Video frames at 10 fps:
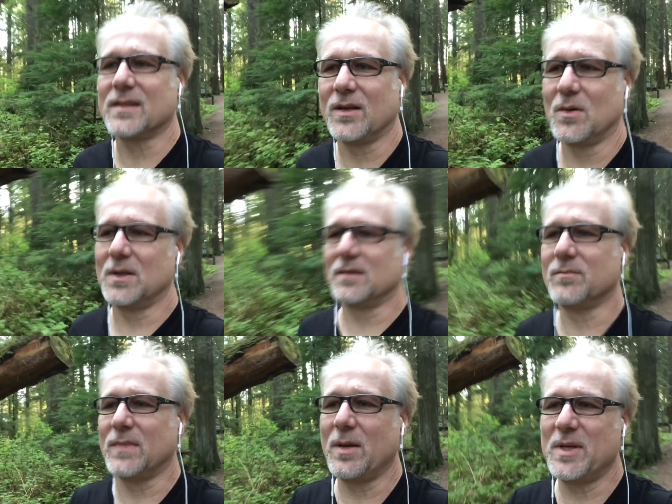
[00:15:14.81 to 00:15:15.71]
out
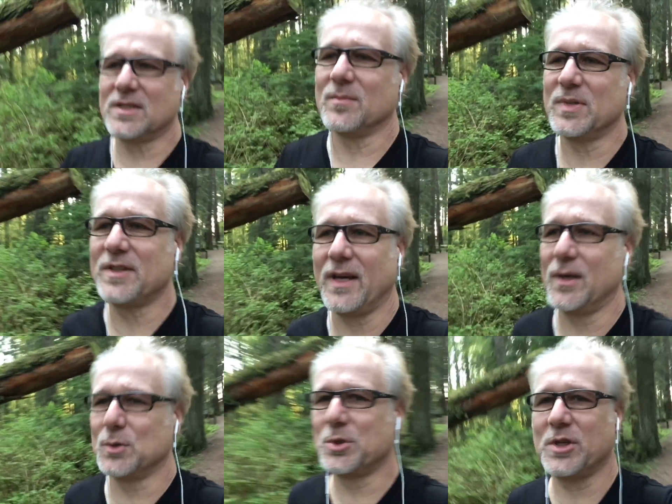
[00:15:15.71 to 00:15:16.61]
and maybe some
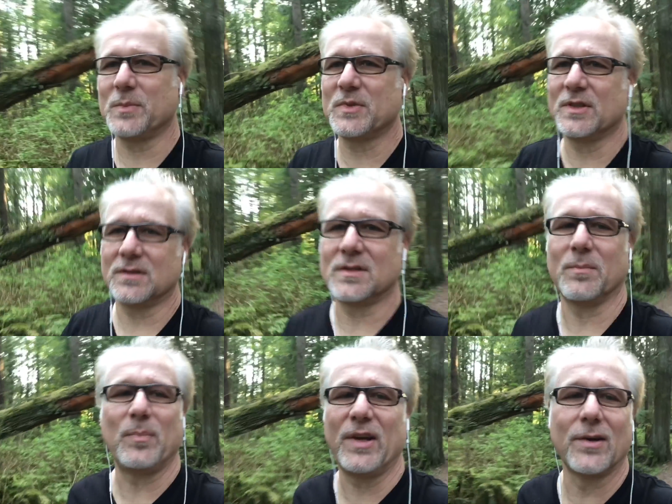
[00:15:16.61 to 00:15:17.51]
potato chips and
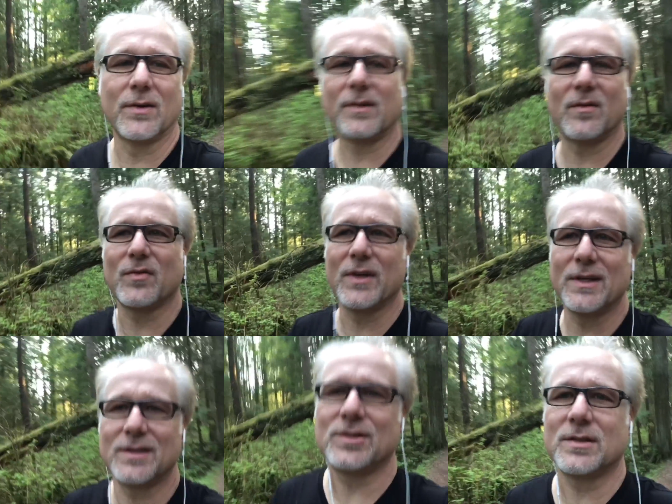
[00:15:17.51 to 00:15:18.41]
some beer in the
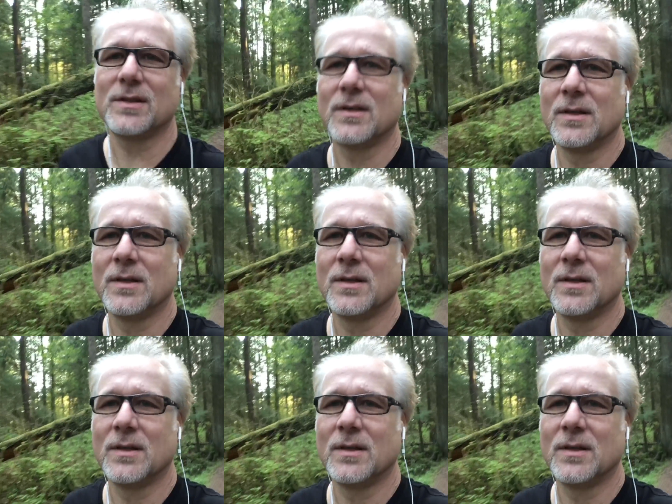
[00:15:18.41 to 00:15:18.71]
fridge, and